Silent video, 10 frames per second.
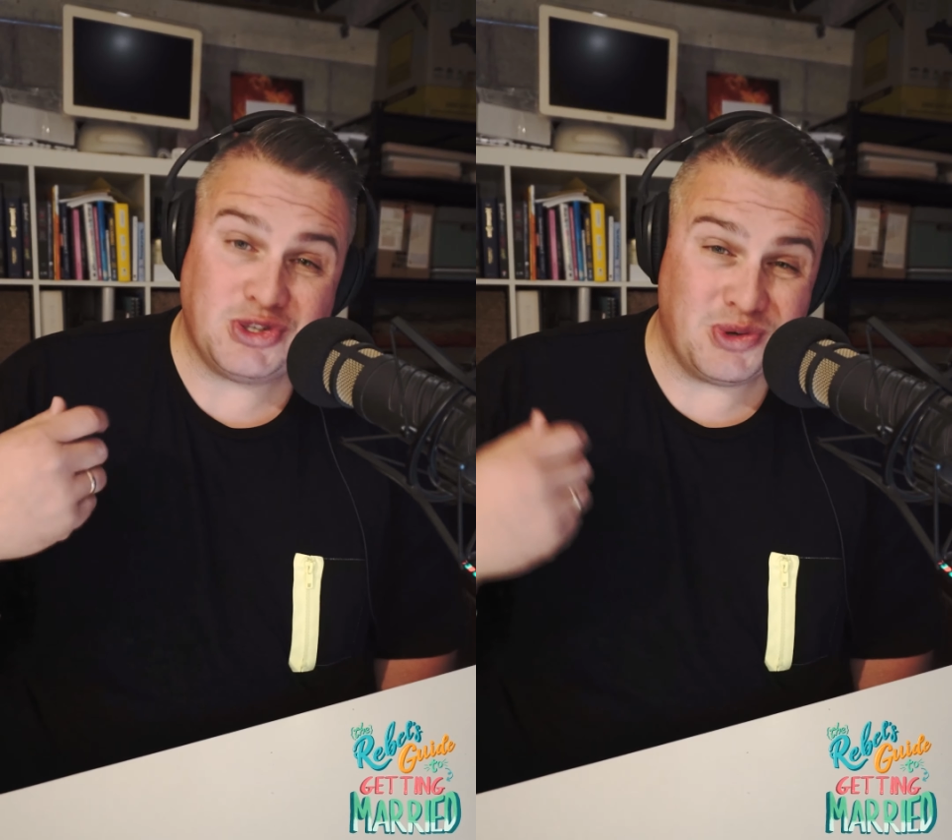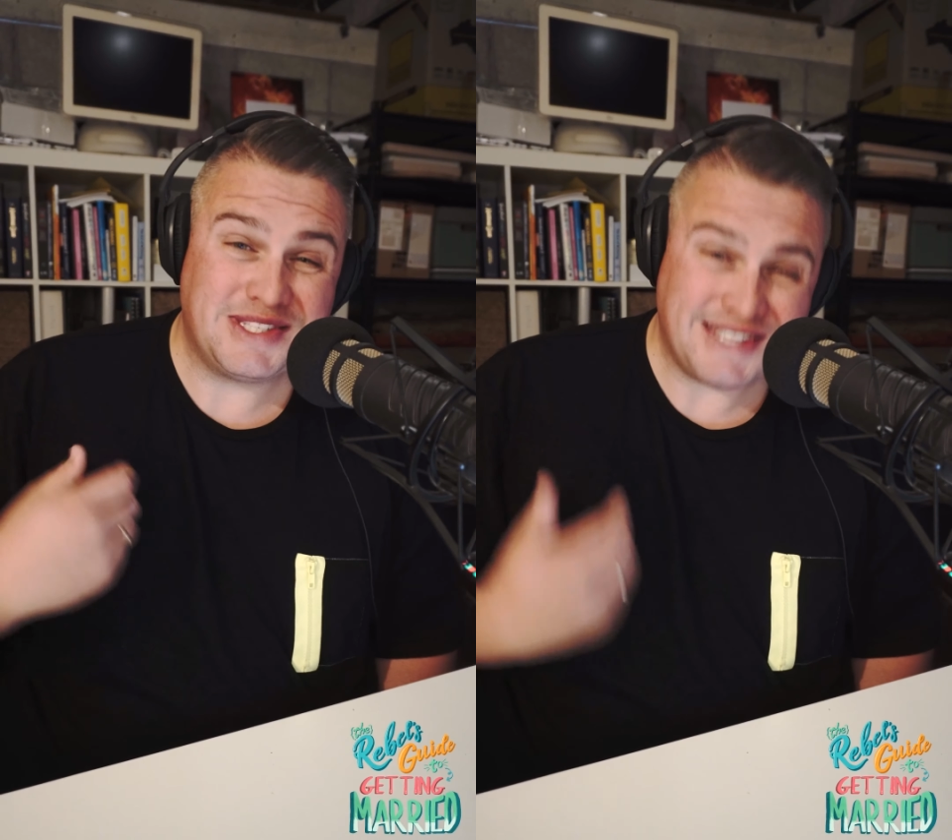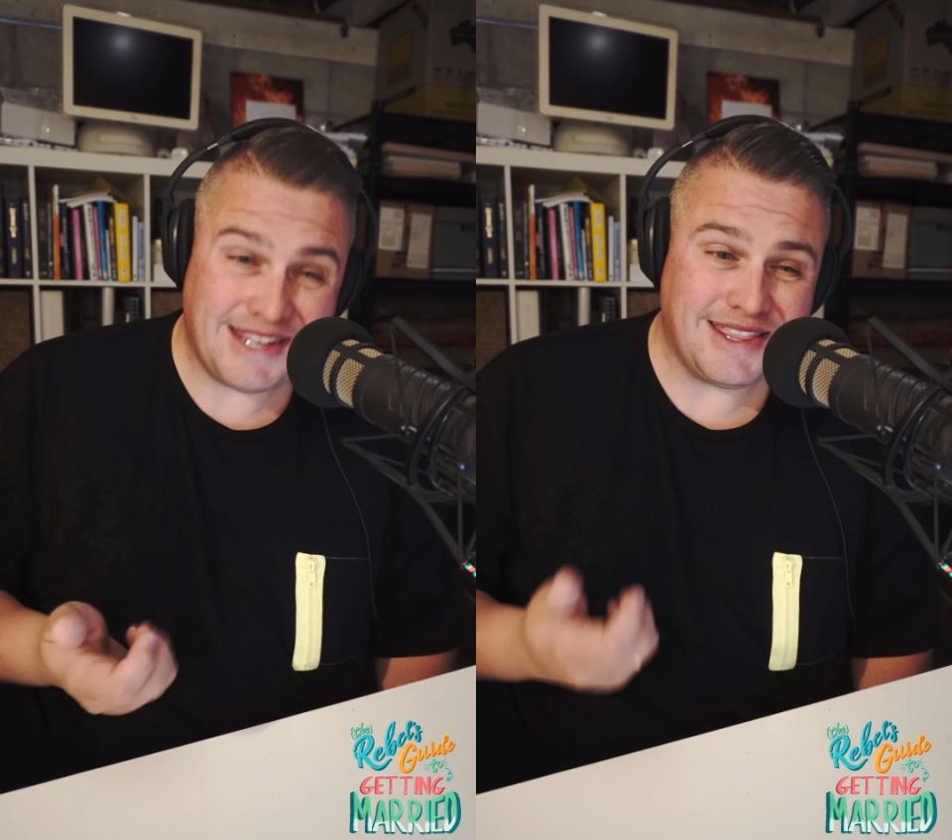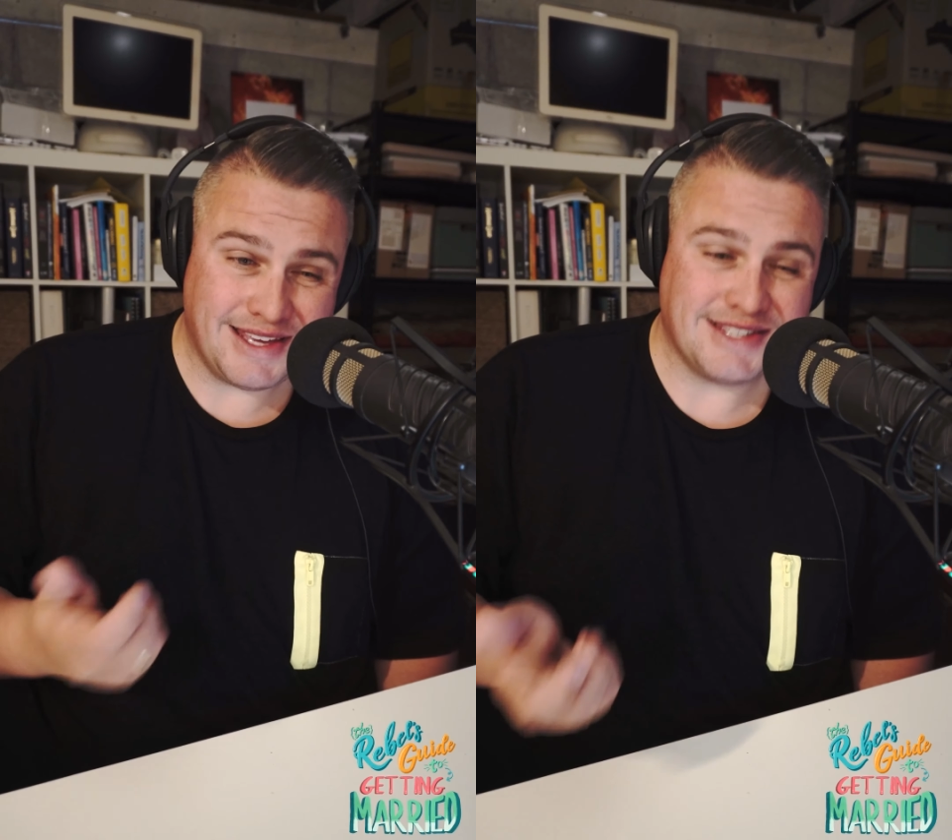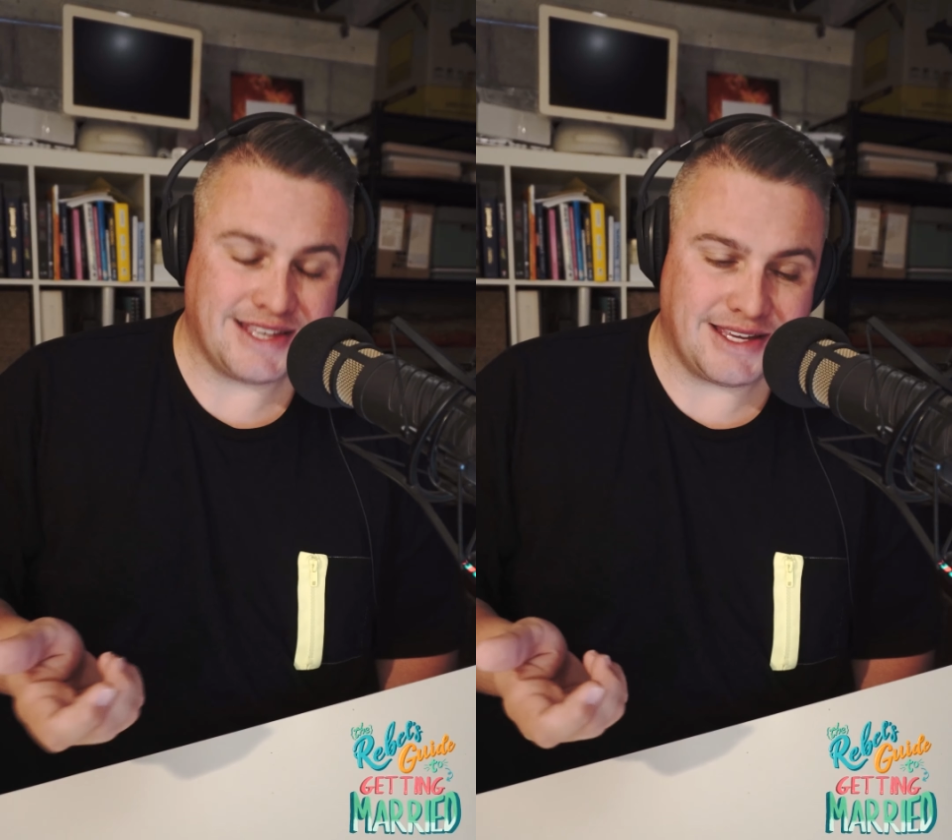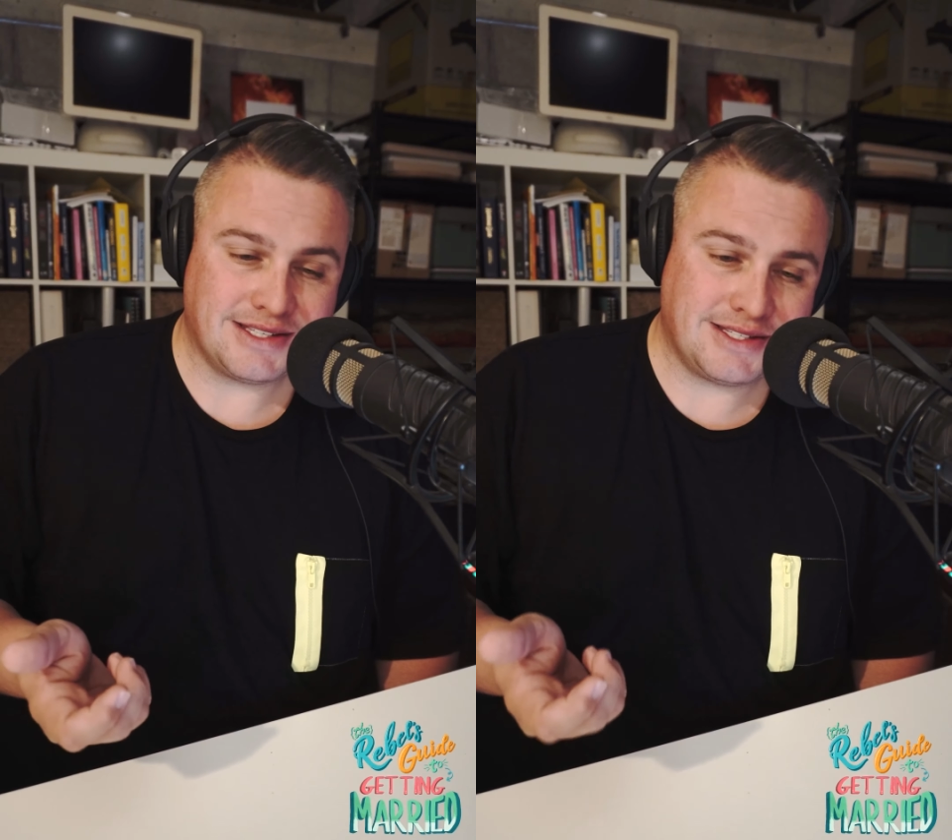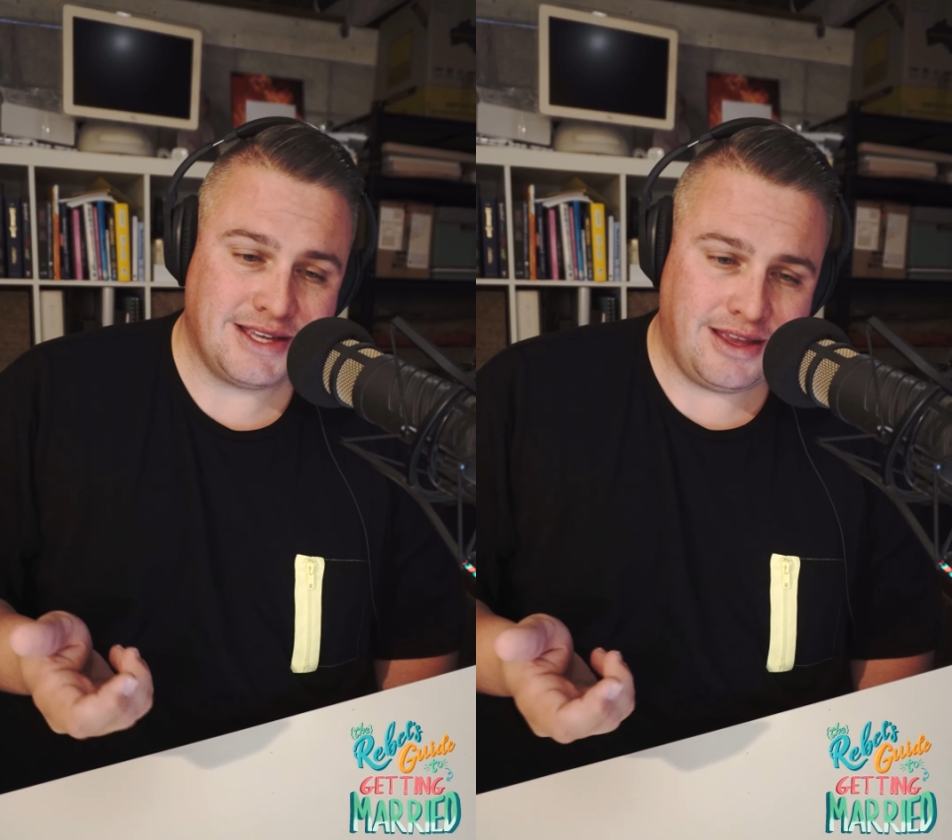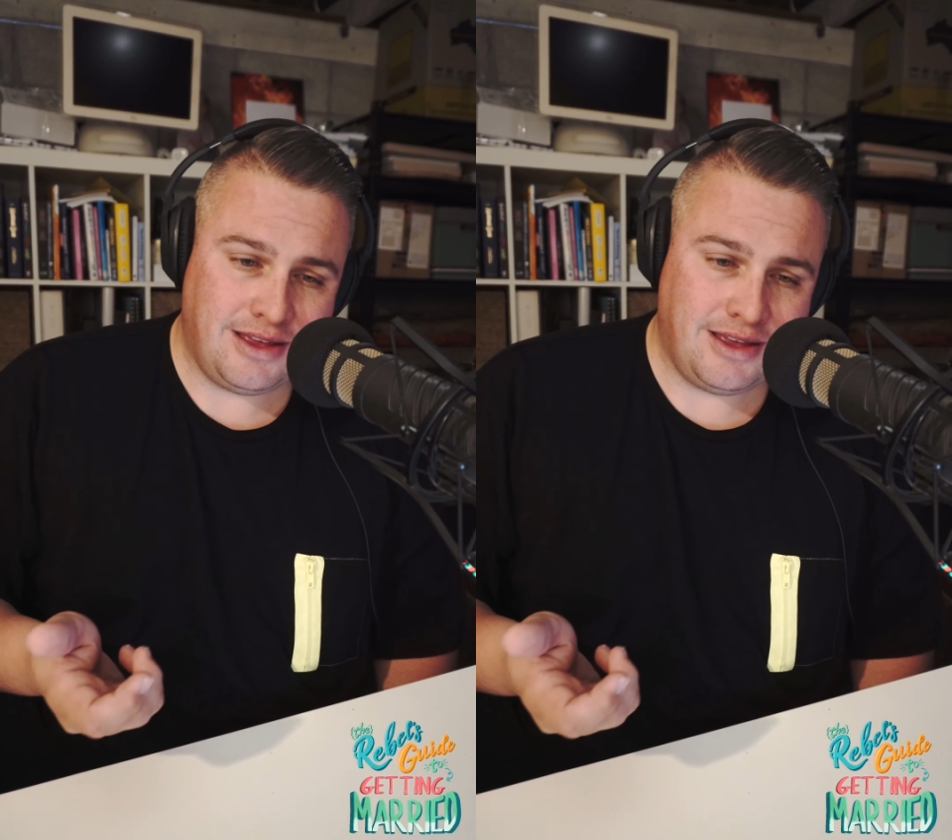you said these things.